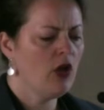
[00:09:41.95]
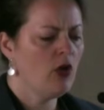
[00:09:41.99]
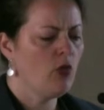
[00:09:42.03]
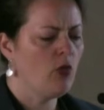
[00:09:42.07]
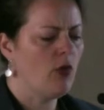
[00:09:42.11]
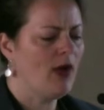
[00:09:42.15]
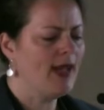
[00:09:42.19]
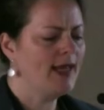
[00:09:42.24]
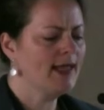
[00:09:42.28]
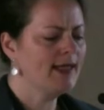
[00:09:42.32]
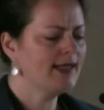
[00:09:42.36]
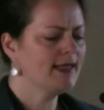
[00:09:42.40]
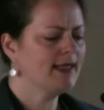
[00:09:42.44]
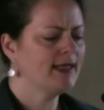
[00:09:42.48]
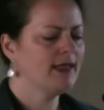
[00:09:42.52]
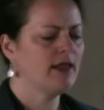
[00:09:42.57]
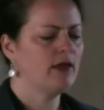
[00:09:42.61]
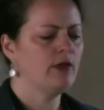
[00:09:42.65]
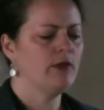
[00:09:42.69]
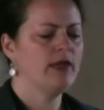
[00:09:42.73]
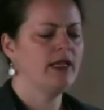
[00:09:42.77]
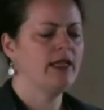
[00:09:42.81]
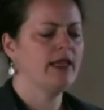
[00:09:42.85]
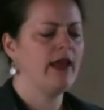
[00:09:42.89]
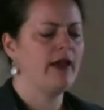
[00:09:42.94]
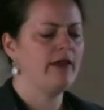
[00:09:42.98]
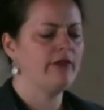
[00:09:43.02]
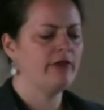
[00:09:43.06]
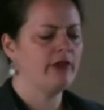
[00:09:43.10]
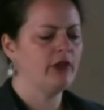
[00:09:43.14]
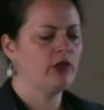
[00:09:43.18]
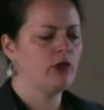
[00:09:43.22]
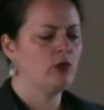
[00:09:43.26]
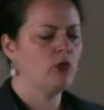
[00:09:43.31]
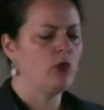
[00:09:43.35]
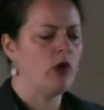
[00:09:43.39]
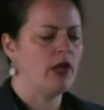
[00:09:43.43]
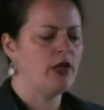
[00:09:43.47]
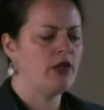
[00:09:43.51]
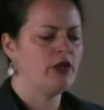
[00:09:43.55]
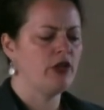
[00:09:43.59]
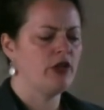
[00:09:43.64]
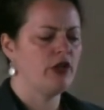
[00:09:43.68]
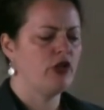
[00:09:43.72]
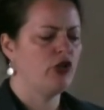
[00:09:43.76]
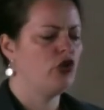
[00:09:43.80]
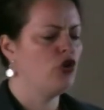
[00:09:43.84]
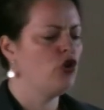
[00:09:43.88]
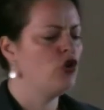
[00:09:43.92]
Why is it that we never
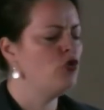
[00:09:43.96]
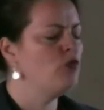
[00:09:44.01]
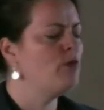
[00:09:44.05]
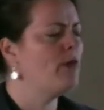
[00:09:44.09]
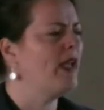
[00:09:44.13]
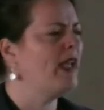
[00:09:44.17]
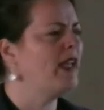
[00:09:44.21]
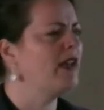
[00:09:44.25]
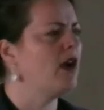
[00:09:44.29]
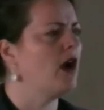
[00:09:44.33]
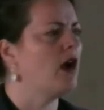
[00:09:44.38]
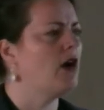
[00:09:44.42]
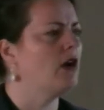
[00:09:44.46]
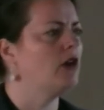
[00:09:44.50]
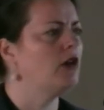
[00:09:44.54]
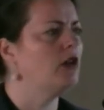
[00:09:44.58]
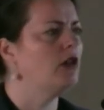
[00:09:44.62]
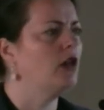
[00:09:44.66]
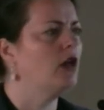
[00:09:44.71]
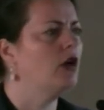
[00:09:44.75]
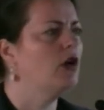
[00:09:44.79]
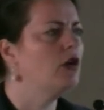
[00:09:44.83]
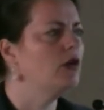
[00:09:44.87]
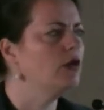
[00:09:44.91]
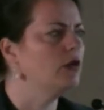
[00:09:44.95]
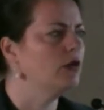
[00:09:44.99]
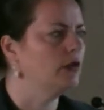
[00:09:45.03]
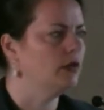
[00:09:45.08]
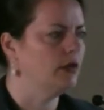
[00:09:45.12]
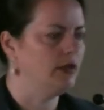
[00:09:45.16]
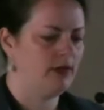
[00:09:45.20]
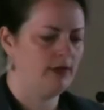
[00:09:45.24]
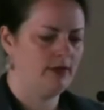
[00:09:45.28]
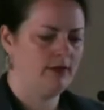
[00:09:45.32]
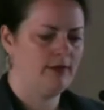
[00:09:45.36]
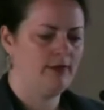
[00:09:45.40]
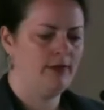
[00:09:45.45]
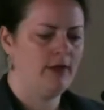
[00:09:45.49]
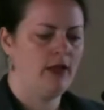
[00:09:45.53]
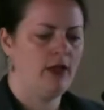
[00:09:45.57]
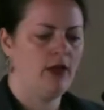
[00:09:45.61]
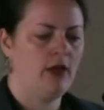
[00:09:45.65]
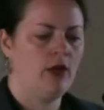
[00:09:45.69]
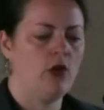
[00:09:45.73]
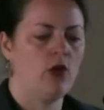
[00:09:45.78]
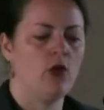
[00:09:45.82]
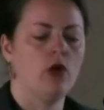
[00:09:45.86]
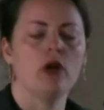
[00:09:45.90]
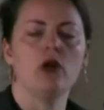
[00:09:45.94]
wonder who made our clothes
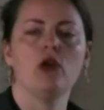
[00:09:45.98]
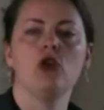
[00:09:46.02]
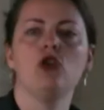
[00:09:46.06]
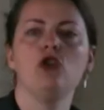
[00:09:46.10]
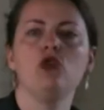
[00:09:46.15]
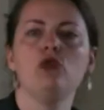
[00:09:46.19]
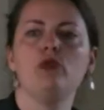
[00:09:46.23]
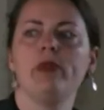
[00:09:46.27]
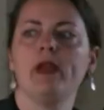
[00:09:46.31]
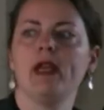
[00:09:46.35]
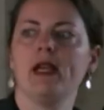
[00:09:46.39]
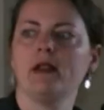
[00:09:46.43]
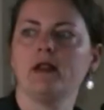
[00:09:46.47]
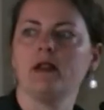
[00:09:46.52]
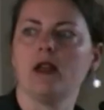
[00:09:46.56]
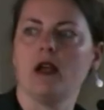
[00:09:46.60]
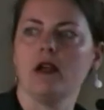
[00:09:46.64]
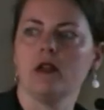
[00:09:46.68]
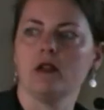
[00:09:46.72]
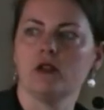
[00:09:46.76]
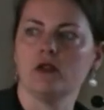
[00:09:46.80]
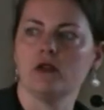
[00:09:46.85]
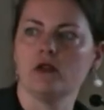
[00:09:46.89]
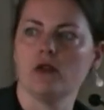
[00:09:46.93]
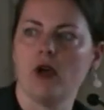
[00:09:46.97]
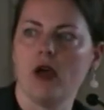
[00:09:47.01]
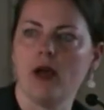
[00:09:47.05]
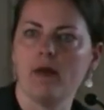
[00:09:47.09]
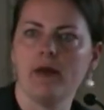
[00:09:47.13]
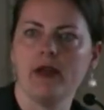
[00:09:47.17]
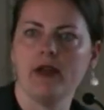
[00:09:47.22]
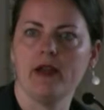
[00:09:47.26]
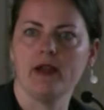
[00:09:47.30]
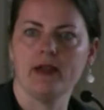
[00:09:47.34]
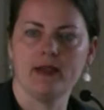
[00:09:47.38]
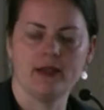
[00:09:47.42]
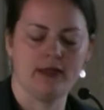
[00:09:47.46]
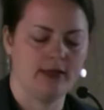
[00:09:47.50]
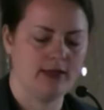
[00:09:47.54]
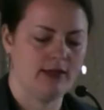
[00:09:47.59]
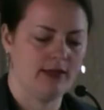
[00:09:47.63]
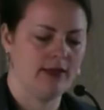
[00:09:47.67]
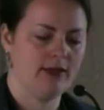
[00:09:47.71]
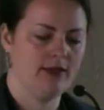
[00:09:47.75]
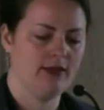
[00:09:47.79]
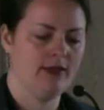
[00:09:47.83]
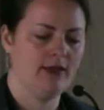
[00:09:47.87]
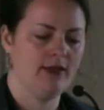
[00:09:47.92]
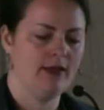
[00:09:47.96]
or who picked our strawberries?
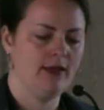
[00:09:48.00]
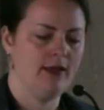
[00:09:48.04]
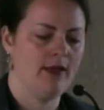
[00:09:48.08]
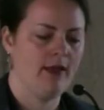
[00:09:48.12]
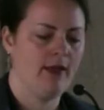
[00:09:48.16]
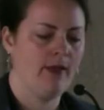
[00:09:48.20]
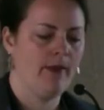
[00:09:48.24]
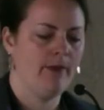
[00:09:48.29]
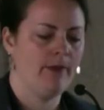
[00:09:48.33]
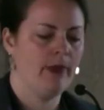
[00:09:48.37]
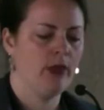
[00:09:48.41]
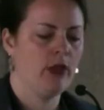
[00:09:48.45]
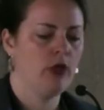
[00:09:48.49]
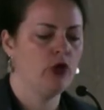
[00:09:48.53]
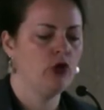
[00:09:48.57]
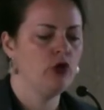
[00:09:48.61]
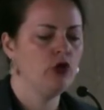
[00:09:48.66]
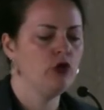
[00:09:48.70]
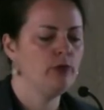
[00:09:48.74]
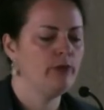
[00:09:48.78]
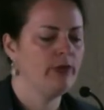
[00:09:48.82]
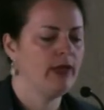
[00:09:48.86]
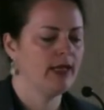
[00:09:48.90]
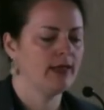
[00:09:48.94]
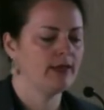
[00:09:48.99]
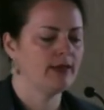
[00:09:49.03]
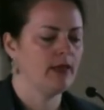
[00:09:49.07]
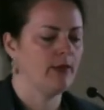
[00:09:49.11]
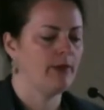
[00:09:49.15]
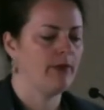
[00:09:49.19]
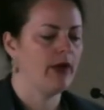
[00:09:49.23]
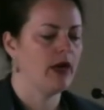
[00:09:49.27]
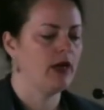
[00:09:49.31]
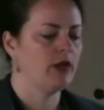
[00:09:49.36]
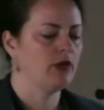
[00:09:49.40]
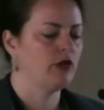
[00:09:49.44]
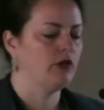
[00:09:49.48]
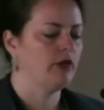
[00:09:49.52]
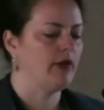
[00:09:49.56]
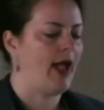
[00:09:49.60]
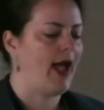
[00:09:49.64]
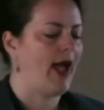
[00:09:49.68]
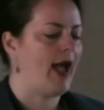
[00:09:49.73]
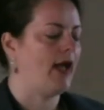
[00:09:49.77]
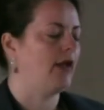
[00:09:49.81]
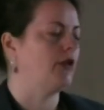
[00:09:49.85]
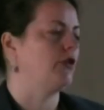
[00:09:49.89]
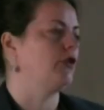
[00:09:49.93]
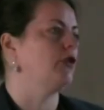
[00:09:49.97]
Who picks up our
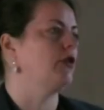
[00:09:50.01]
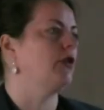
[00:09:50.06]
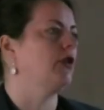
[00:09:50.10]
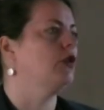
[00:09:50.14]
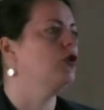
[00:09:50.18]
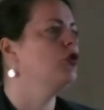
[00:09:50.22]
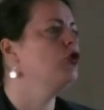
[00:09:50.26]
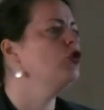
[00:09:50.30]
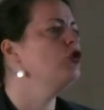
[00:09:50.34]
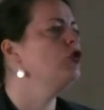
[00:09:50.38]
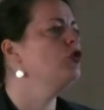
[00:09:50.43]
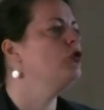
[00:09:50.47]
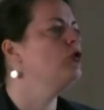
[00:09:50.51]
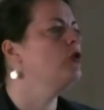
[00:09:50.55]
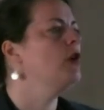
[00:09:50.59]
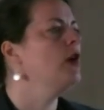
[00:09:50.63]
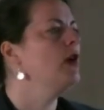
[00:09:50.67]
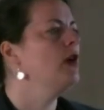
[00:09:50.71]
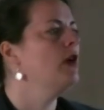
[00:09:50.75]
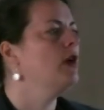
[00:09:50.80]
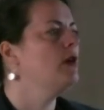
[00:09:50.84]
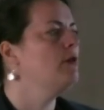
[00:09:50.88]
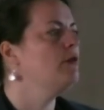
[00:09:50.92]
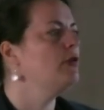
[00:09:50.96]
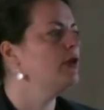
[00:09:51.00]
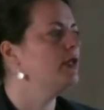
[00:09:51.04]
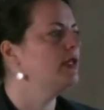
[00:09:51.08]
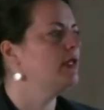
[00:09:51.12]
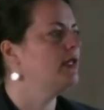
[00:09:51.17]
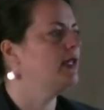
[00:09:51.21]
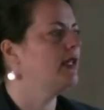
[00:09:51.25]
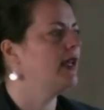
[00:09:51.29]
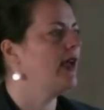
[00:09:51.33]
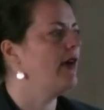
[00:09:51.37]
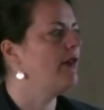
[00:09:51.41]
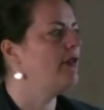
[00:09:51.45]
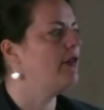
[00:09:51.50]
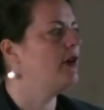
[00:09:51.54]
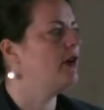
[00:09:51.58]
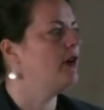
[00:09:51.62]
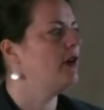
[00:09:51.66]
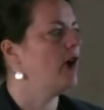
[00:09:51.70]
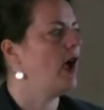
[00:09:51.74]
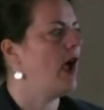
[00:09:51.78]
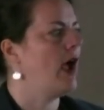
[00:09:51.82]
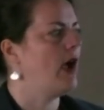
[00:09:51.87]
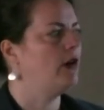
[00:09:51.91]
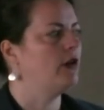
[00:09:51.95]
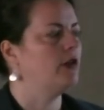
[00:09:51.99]
trash, or who put
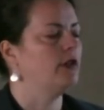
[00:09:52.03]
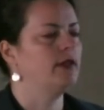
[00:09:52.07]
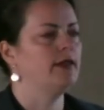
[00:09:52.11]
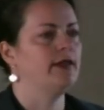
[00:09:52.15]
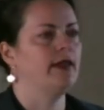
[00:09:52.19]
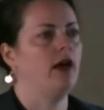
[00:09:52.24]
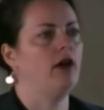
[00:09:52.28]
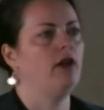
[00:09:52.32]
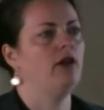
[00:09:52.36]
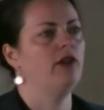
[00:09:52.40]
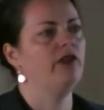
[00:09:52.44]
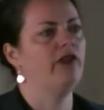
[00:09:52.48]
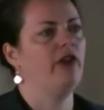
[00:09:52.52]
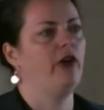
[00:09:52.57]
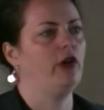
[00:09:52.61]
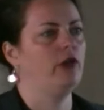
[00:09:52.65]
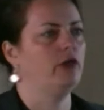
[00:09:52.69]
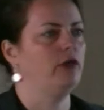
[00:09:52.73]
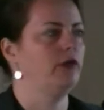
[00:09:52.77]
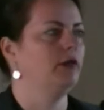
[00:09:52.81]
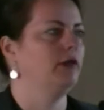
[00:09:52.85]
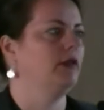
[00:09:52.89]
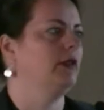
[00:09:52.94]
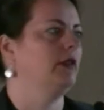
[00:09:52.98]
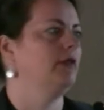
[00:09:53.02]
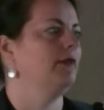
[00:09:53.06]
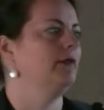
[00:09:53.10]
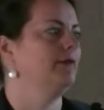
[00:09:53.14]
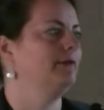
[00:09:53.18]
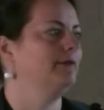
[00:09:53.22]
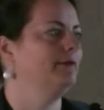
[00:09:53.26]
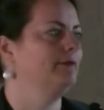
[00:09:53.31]
together our cell phones?